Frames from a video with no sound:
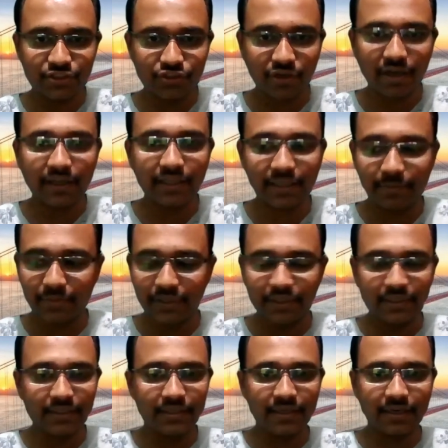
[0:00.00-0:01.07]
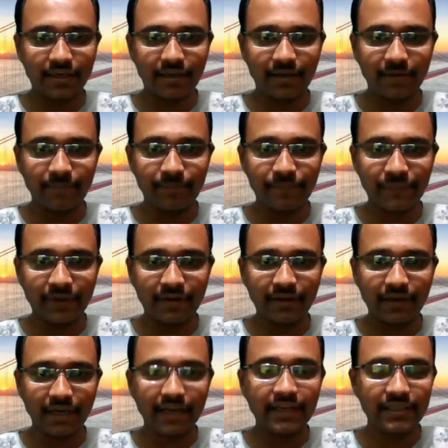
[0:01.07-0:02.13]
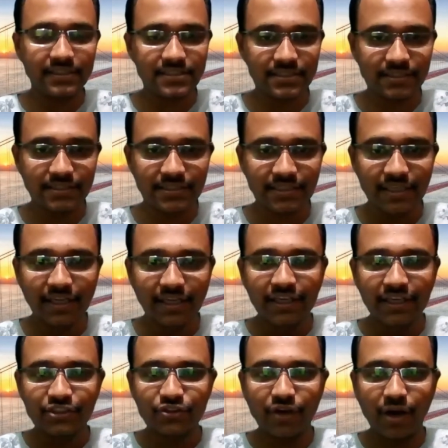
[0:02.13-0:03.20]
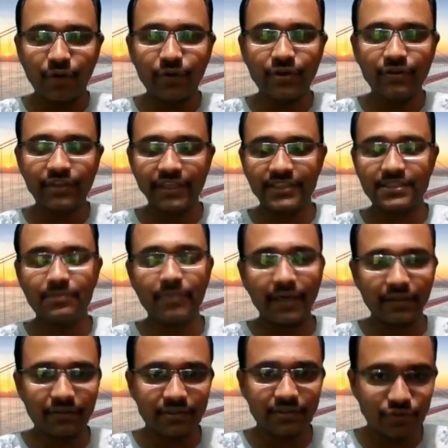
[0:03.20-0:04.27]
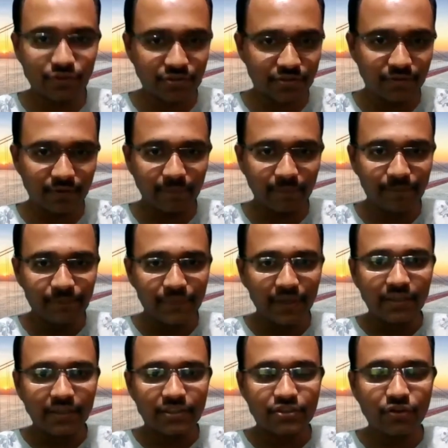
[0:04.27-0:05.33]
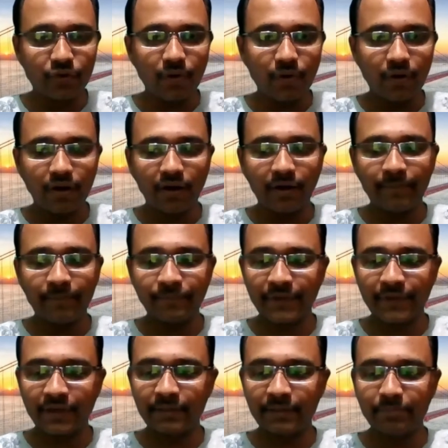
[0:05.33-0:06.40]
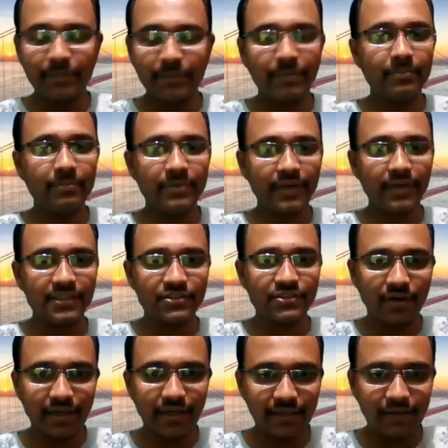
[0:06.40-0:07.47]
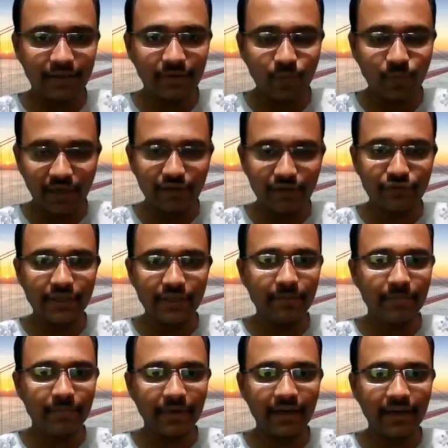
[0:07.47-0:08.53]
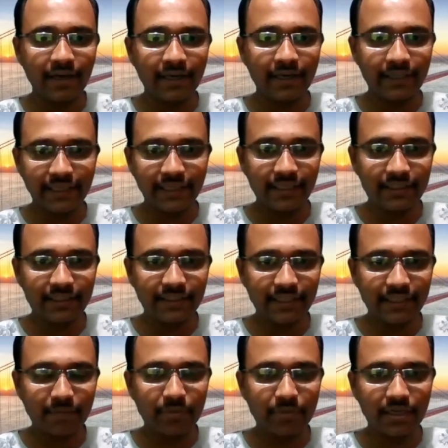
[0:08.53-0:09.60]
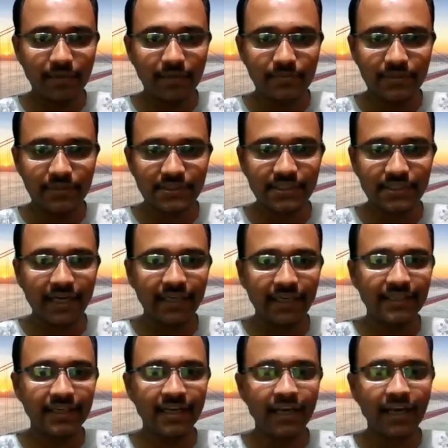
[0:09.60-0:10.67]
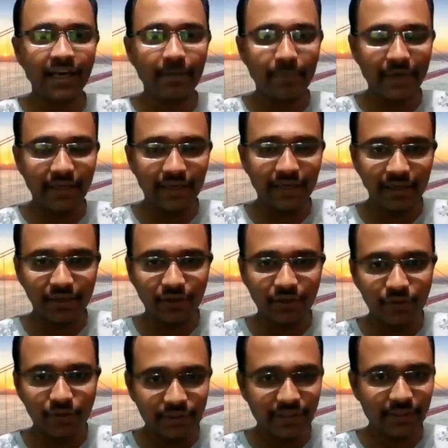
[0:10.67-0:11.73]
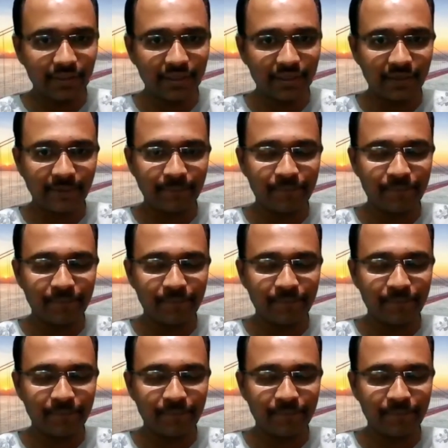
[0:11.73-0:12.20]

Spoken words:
is wrong in a particular running instance, so how do you trace it back to the source code? So Bitpiper has solved it wonderfully by taking in the commit numbers and then appending it into the